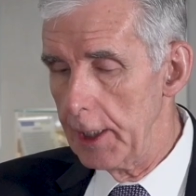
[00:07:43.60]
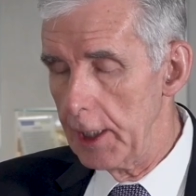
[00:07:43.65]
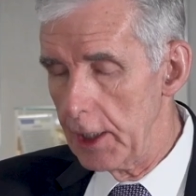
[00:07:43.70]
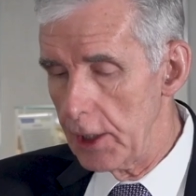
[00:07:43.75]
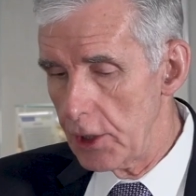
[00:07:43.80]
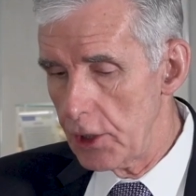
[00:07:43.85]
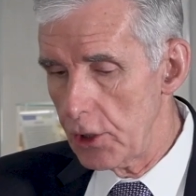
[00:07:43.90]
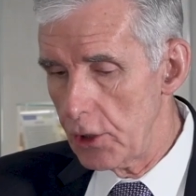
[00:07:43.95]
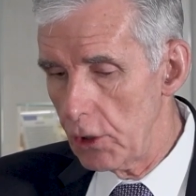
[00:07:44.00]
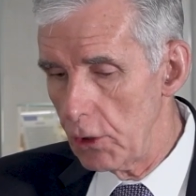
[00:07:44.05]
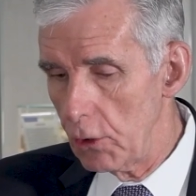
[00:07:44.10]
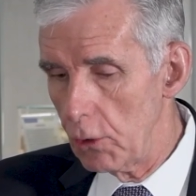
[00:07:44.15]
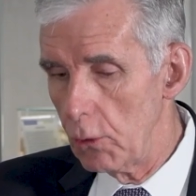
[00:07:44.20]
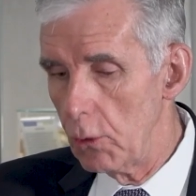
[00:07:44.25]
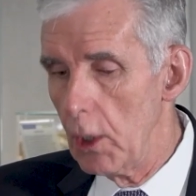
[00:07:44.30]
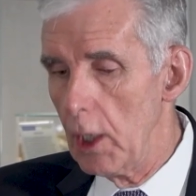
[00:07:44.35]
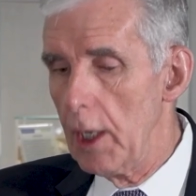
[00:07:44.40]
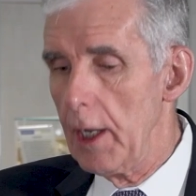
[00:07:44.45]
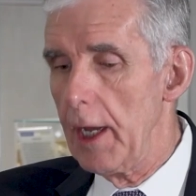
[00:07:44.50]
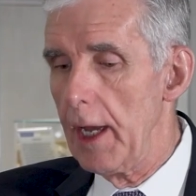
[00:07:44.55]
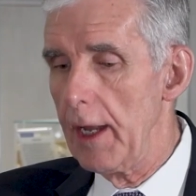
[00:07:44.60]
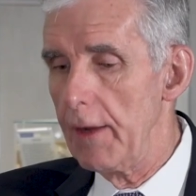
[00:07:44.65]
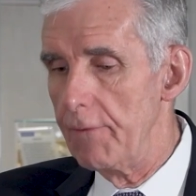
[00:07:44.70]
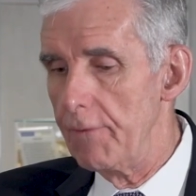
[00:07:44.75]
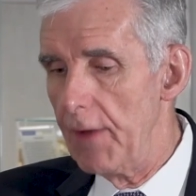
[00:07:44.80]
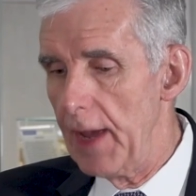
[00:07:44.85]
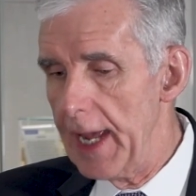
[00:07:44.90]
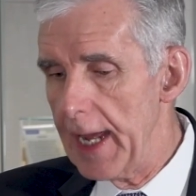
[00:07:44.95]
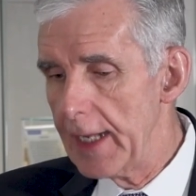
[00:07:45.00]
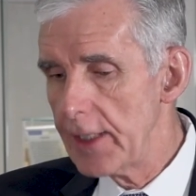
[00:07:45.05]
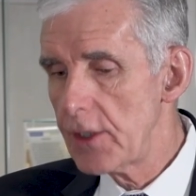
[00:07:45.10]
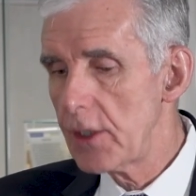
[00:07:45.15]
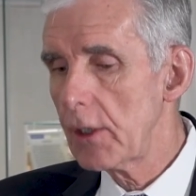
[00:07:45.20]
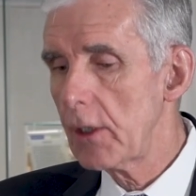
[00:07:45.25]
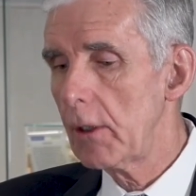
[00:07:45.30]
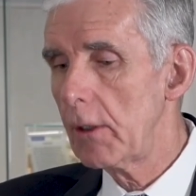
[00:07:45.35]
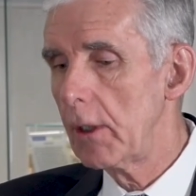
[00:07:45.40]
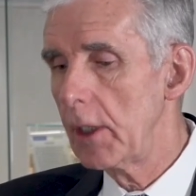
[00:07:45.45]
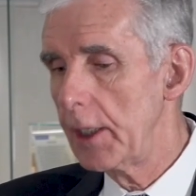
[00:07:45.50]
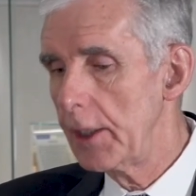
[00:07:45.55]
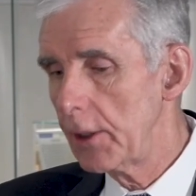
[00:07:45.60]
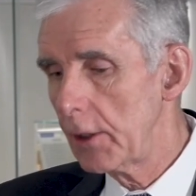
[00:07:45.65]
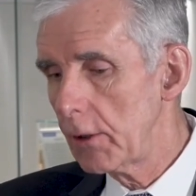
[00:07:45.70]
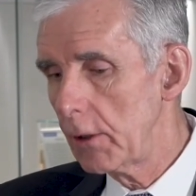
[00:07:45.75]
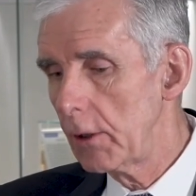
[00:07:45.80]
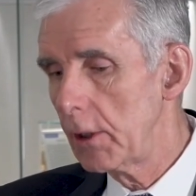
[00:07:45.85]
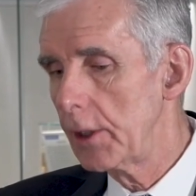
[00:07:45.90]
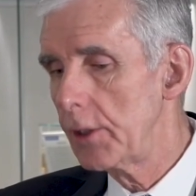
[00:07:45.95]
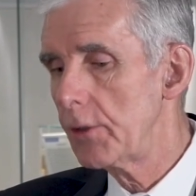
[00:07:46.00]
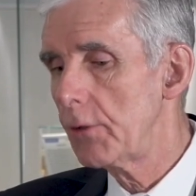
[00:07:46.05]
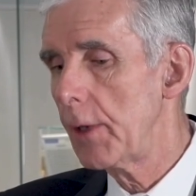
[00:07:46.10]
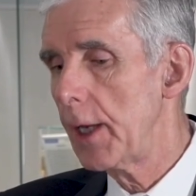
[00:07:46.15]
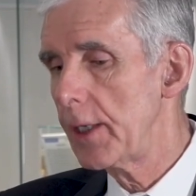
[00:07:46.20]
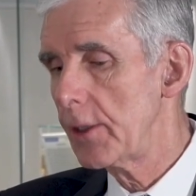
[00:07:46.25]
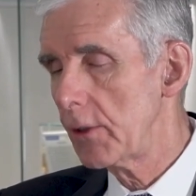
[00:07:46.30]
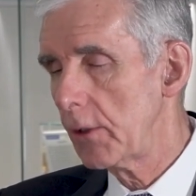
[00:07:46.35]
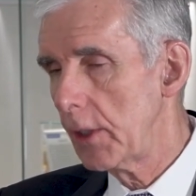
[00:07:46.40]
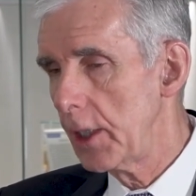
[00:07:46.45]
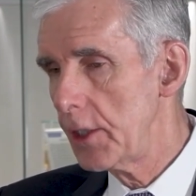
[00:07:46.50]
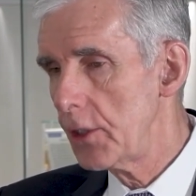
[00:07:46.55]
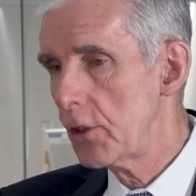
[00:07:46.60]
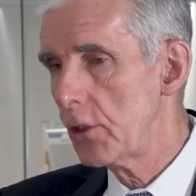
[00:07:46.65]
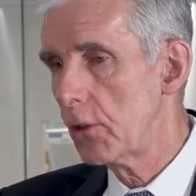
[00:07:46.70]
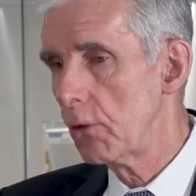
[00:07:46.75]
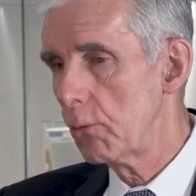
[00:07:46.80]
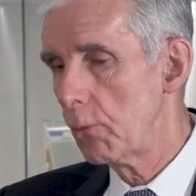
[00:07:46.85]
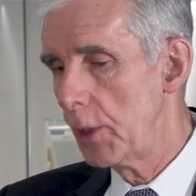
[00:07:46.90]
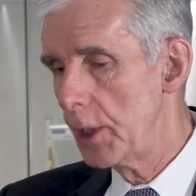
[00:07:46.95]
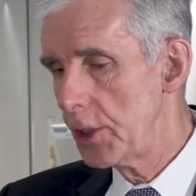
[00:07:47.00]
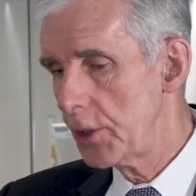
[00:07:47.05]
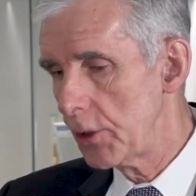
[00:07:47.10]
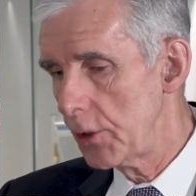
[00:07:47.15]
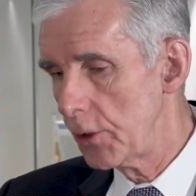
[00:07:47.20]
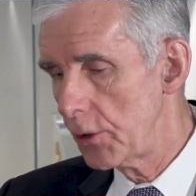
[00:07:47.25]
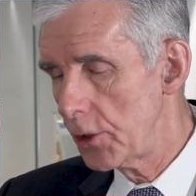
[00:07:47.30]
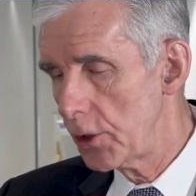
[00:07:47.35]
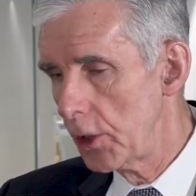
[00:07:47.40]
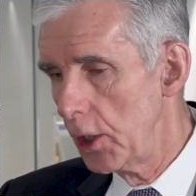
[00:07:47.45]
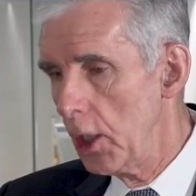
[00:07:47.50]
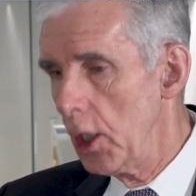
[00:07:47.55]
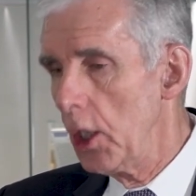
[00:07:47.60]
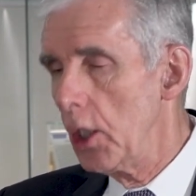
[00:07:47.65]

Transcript: is to advance clinical and translational research